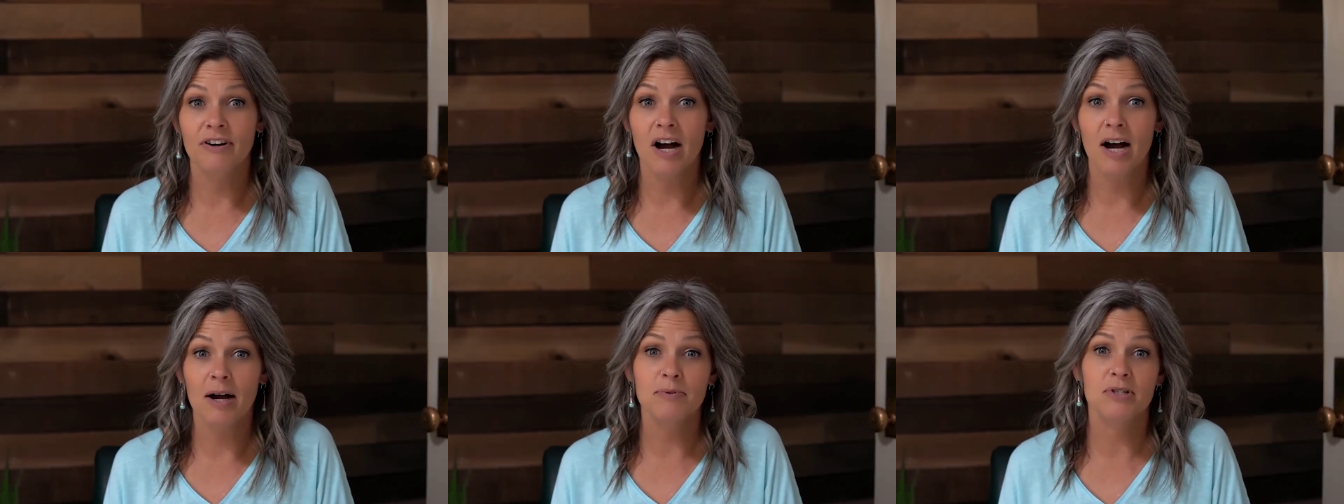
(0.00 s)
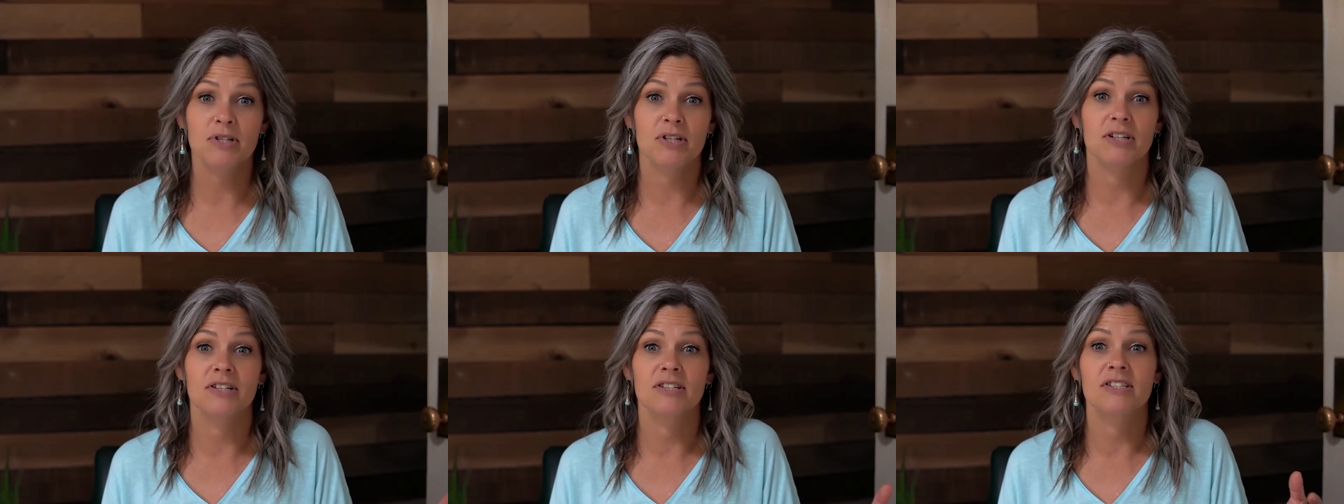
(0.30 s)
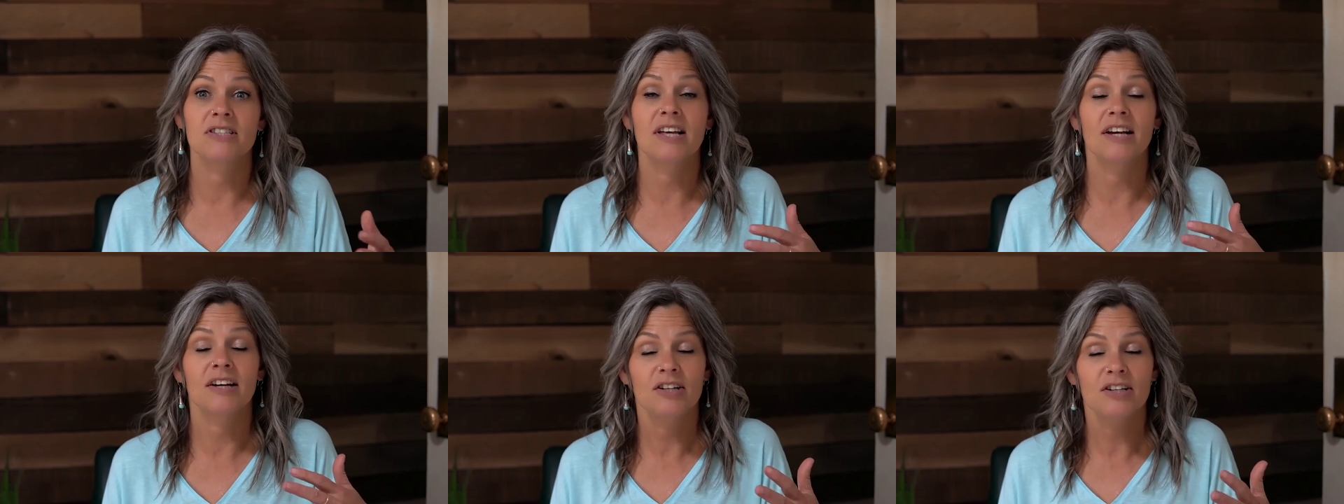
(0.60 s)
options
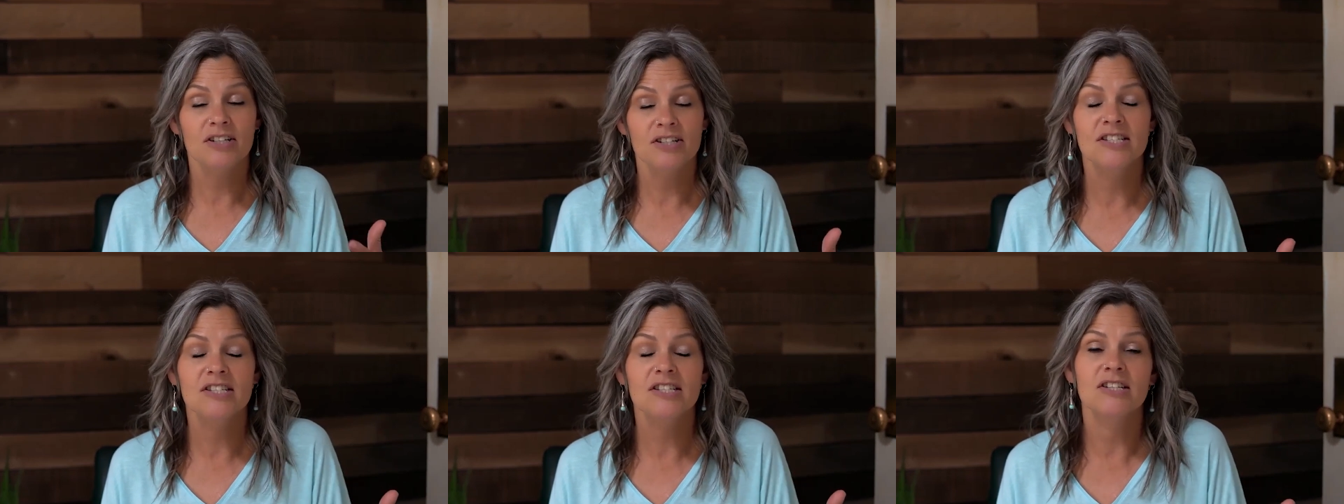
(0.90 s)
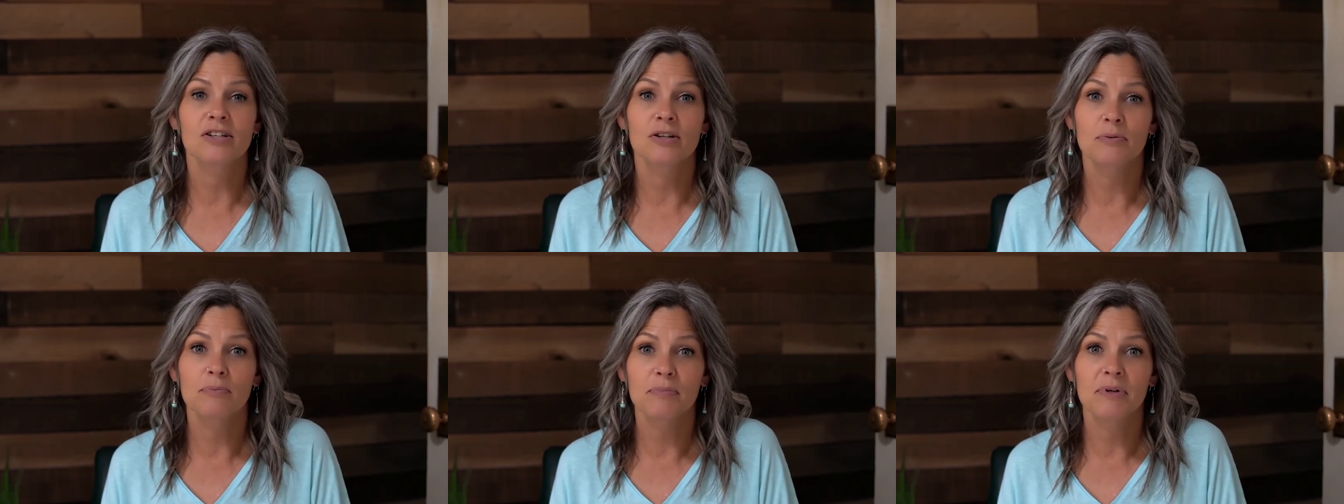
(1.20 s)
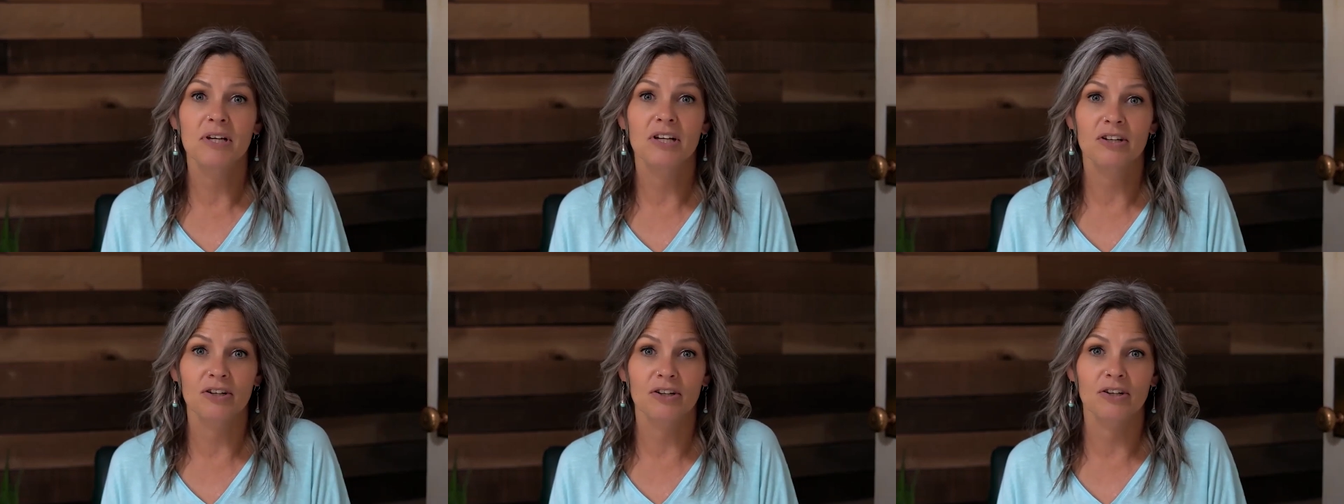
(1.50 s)
that could still
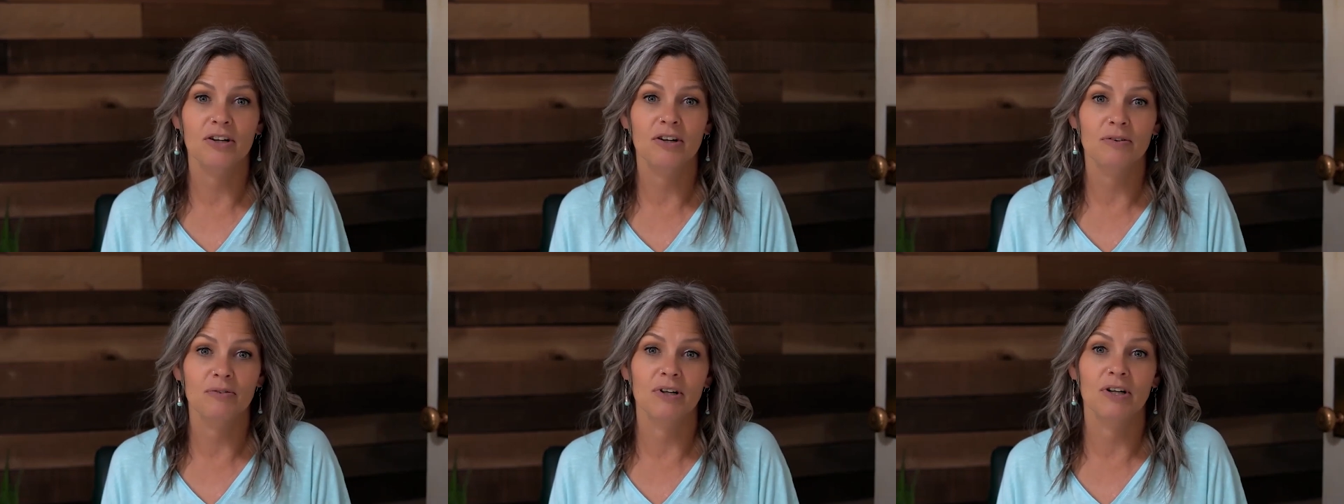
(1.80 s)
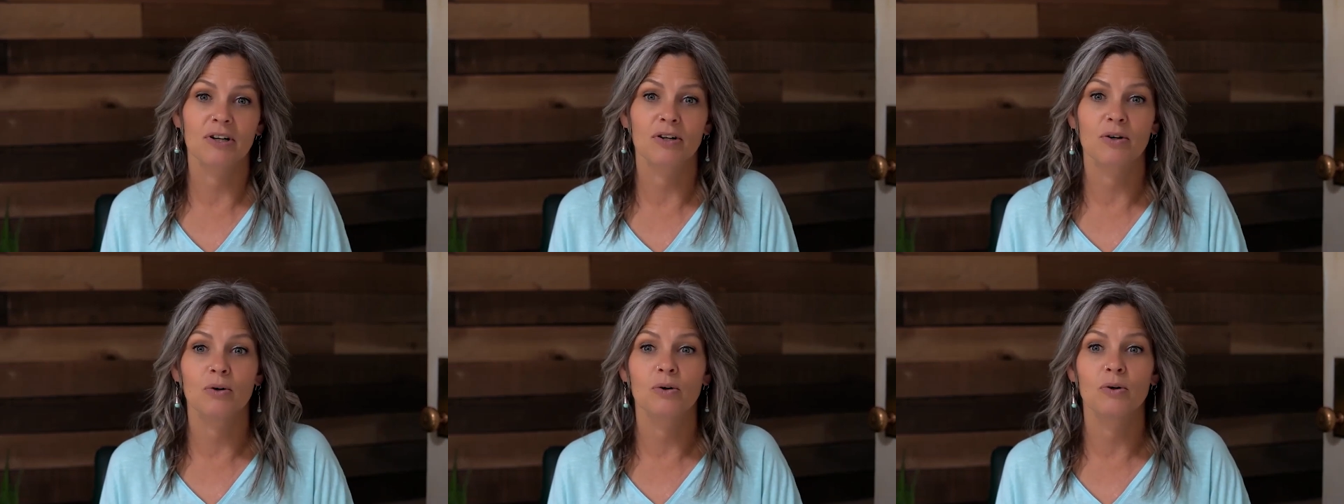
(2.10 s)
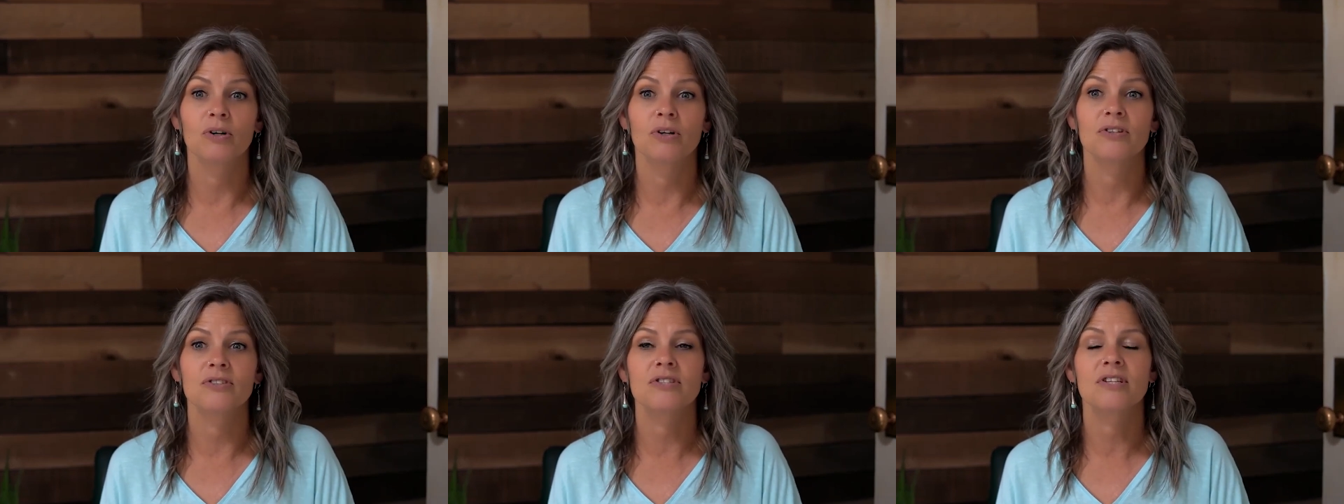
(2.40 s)
meet your career
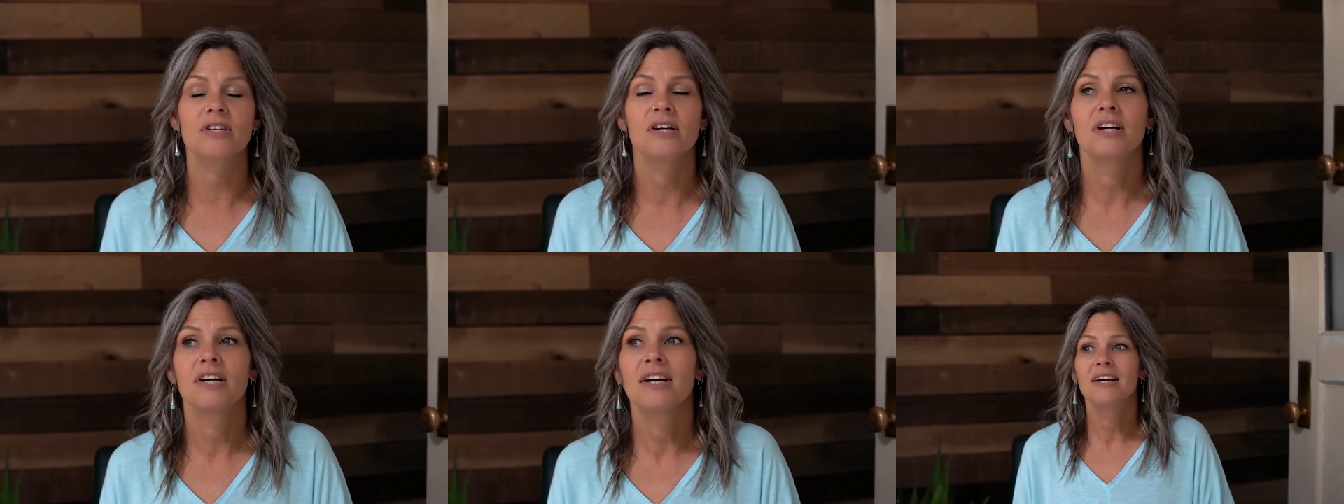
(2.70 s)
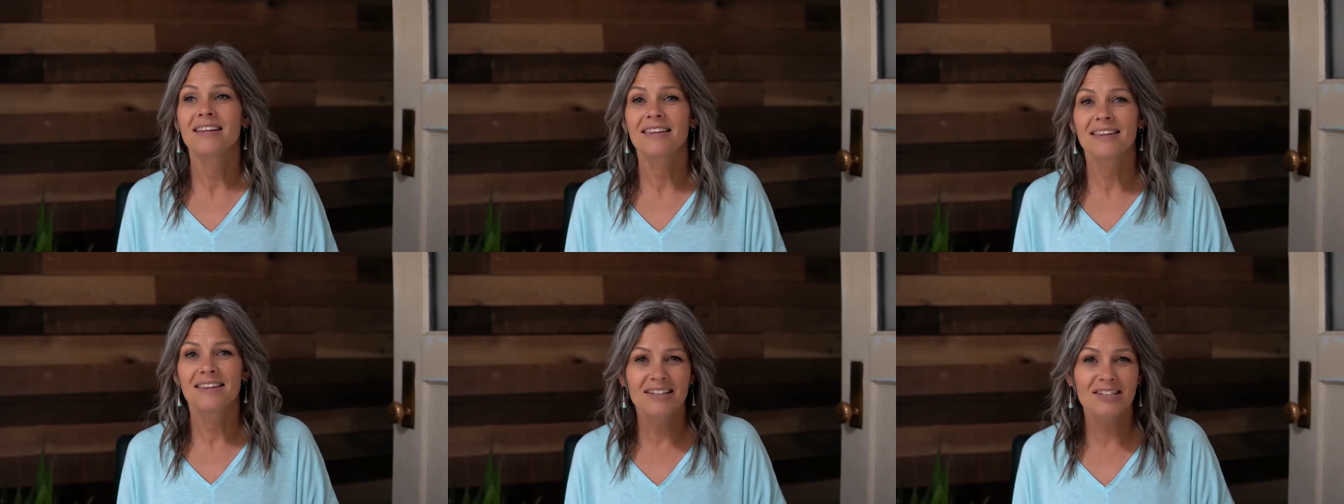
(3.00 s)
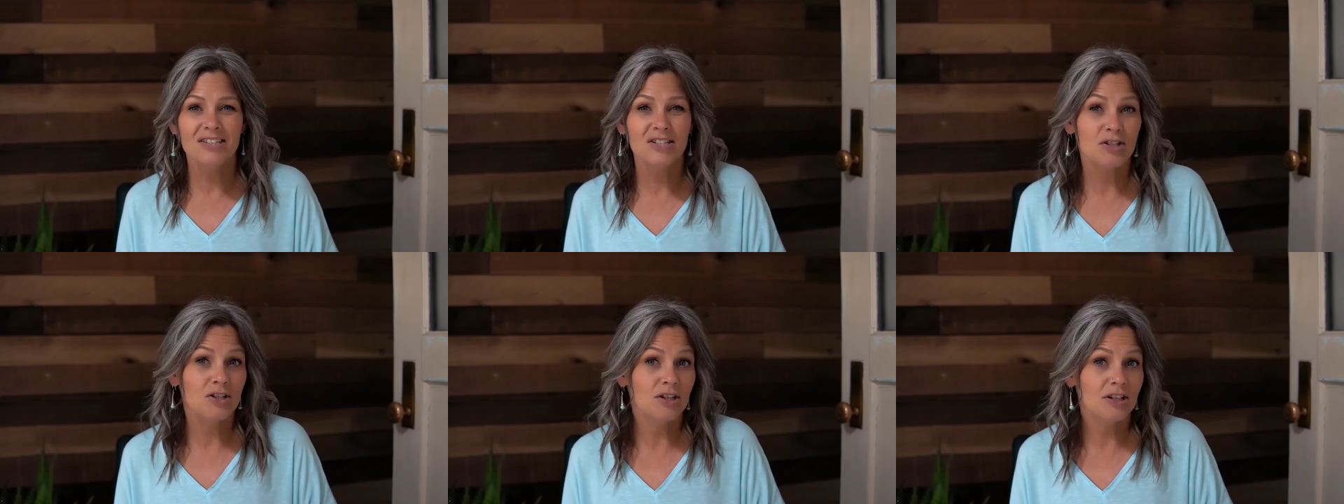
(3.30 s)
goals.
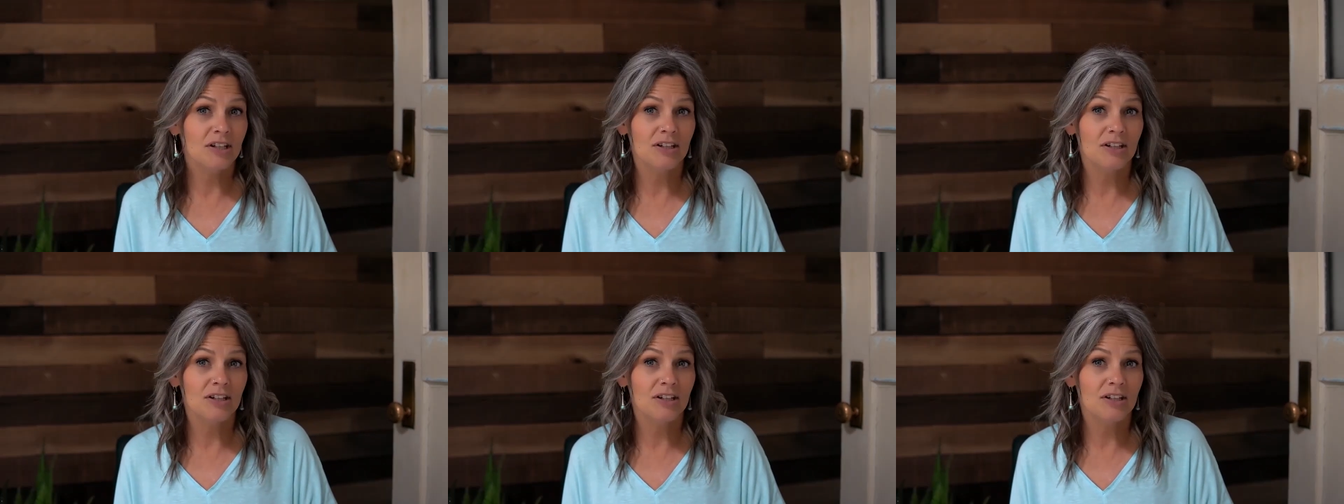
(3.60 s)
This could